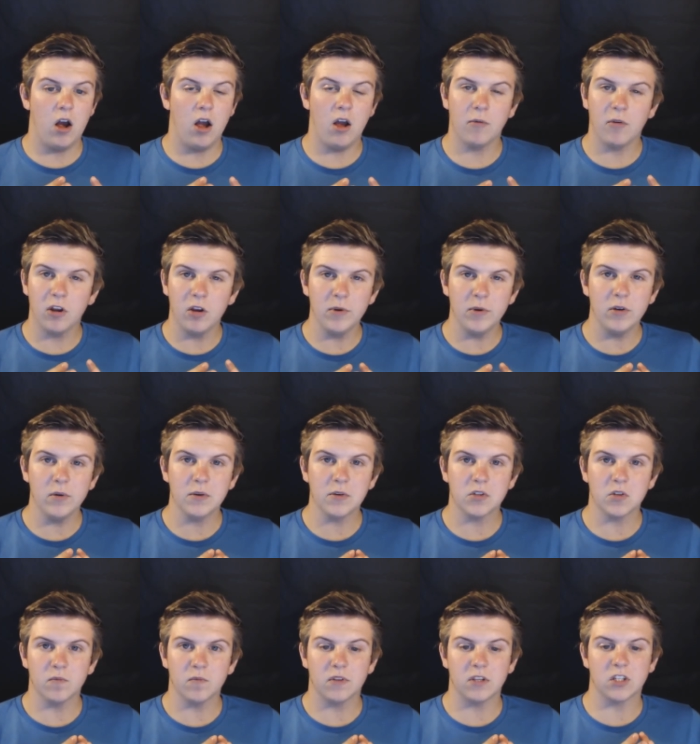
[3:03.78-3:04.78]
I'm going to be doing
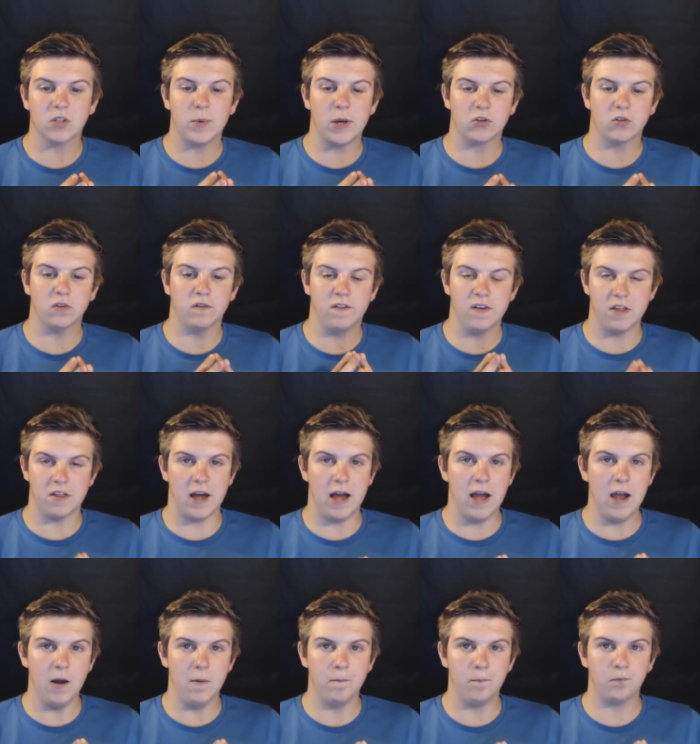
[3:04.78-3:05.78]
something special for
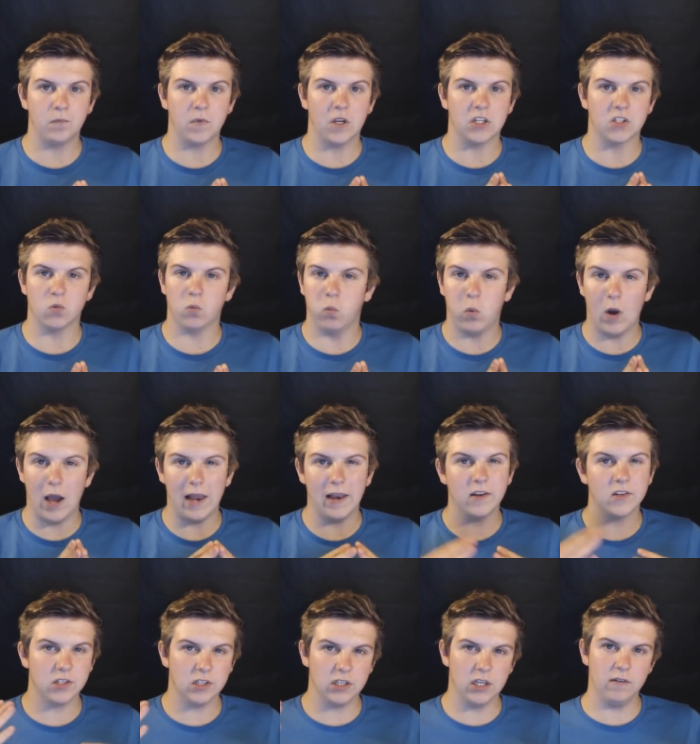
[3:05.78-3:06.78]
that, as
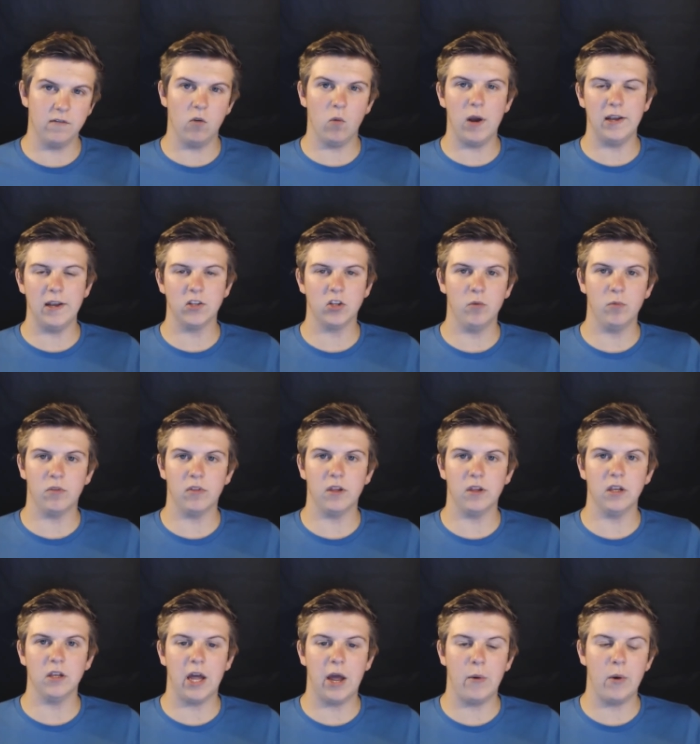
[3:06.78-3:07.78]
well as a giveaway type
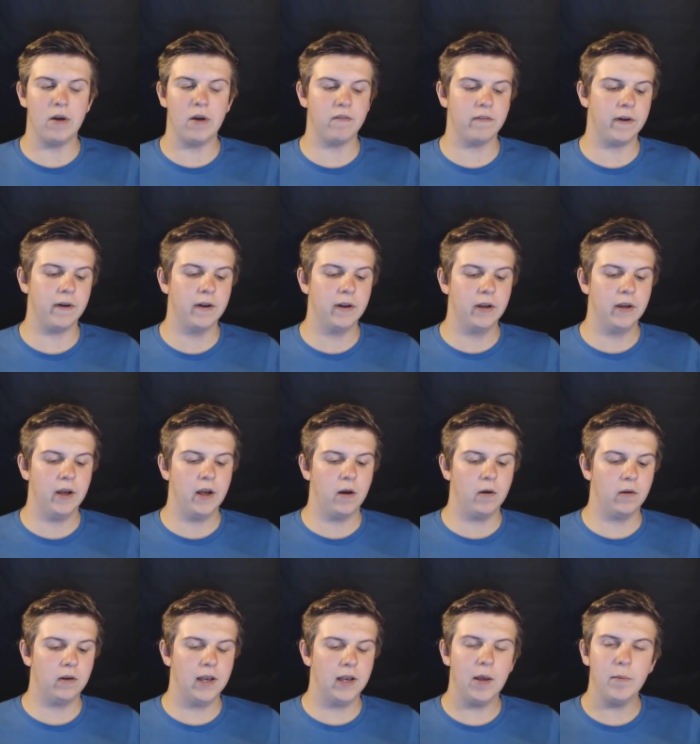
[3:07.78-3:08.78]
thing. However,
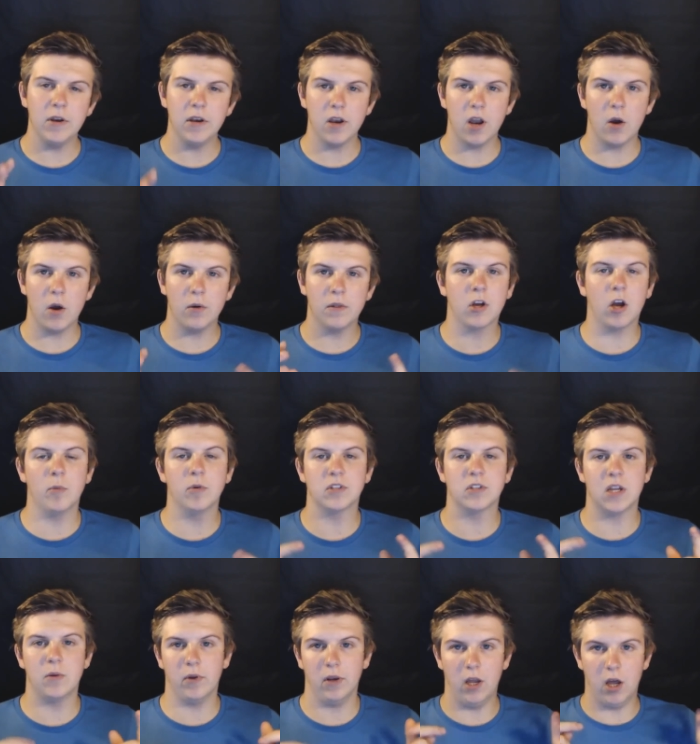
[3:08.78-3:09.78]
let me know in the
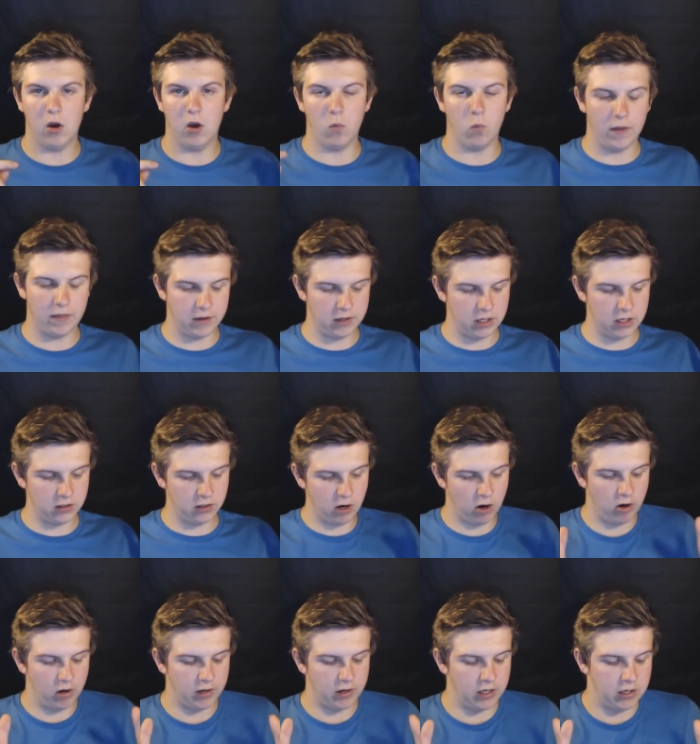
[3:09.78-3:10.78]
comments down below whether you
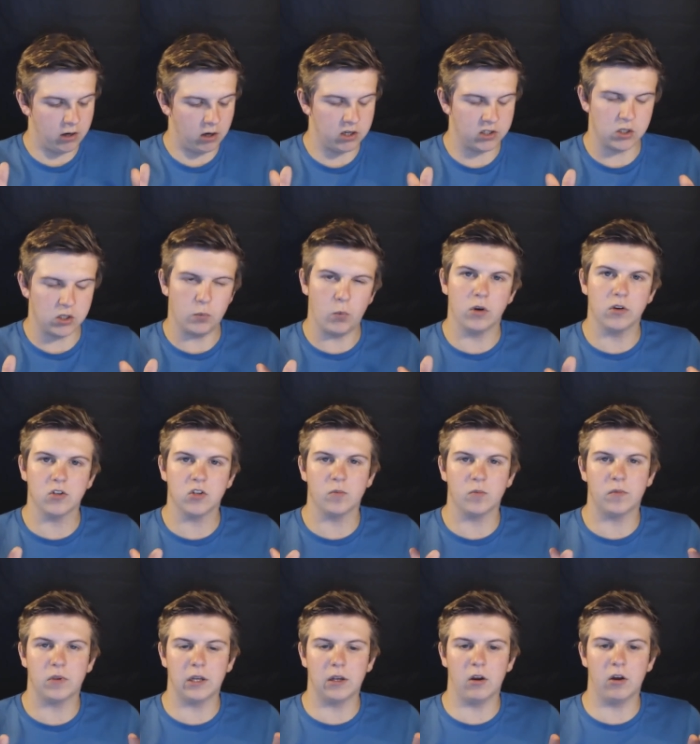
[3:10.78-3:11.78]
guys would want
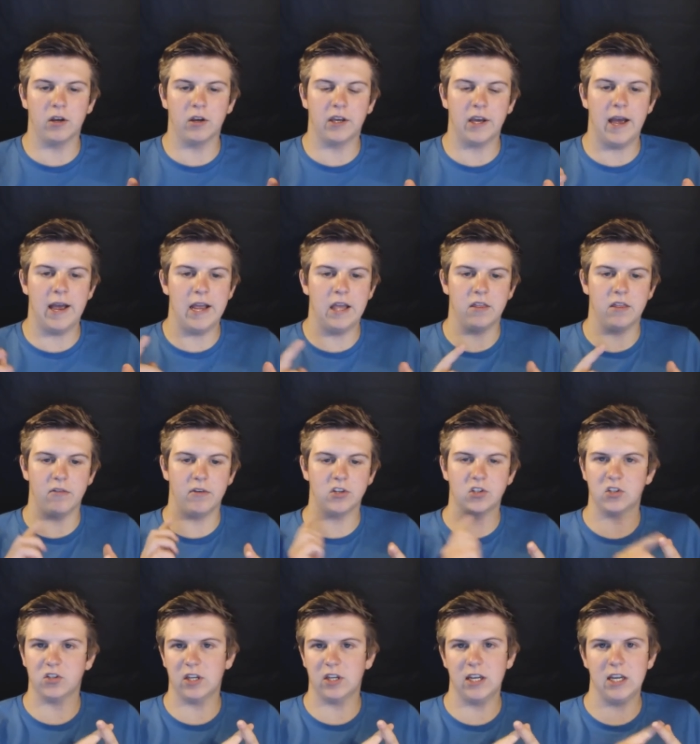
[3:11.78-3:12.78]
something like either a
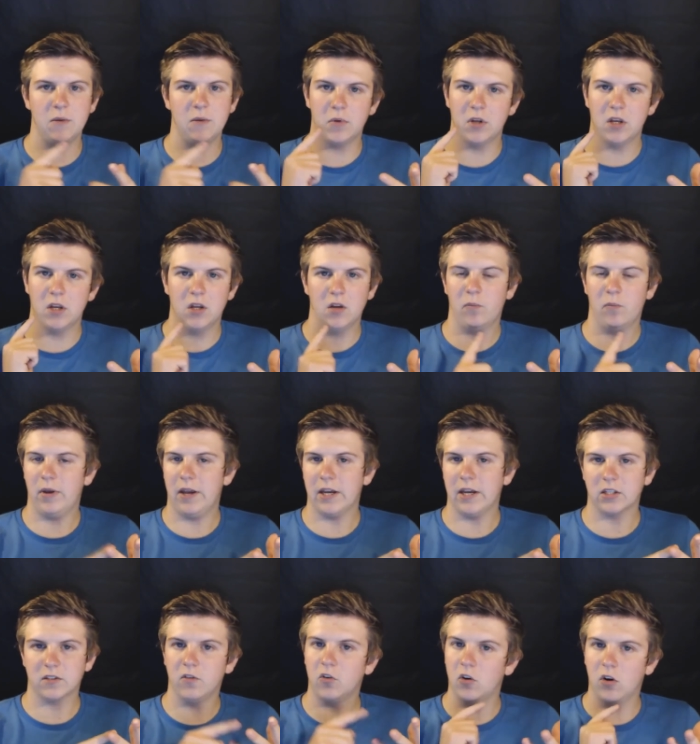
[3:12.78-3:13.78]
Steam,
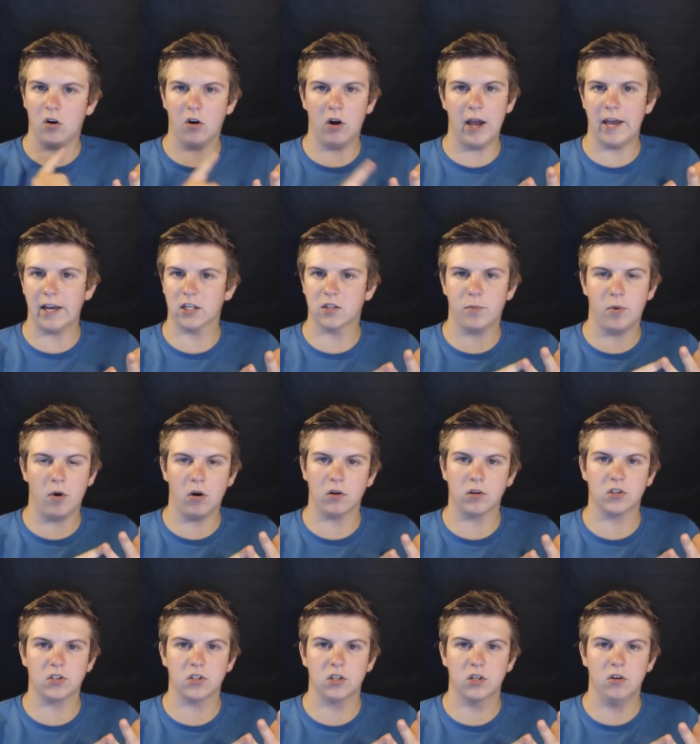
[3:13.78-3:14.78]
PS4,
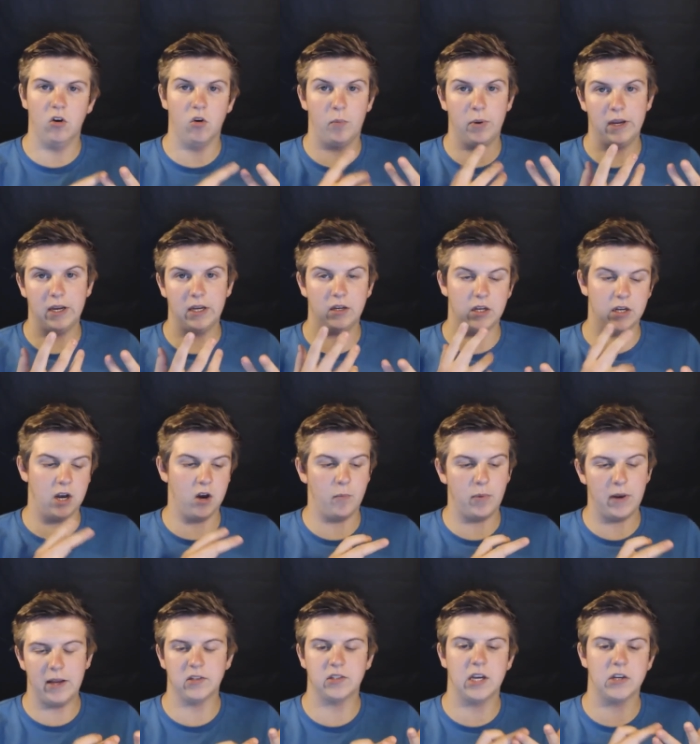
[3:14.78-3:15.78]
Xbox, or
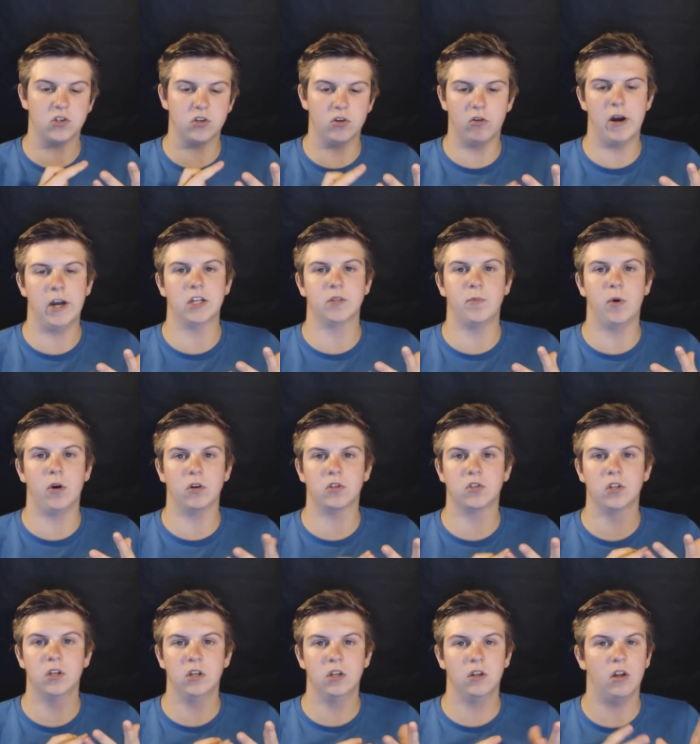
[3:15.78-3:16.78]
PlayStation or
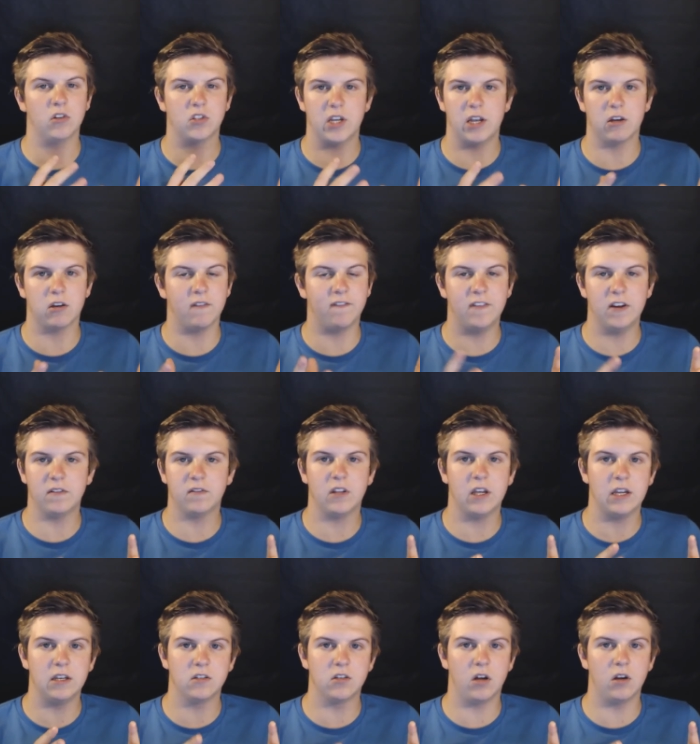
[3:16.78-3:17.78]
Xbox, like say like a
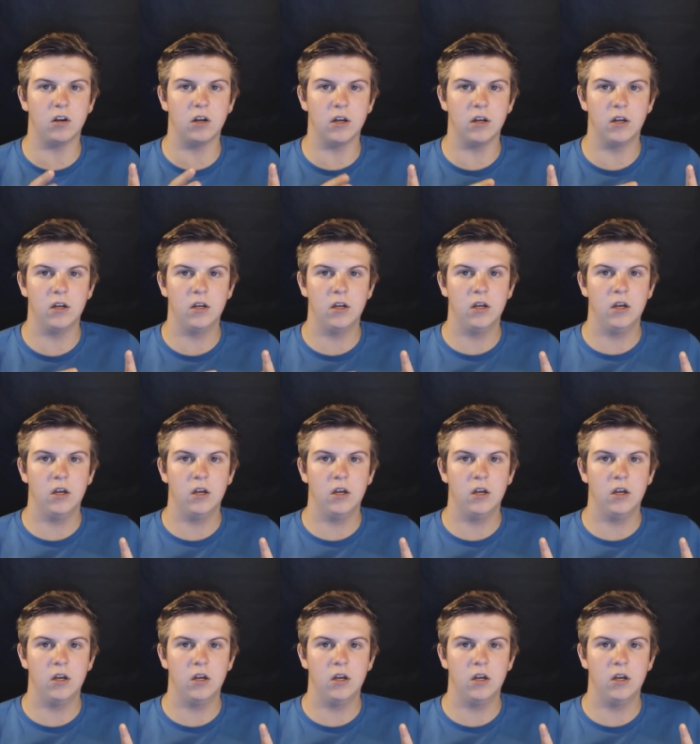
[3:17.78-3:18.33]
$15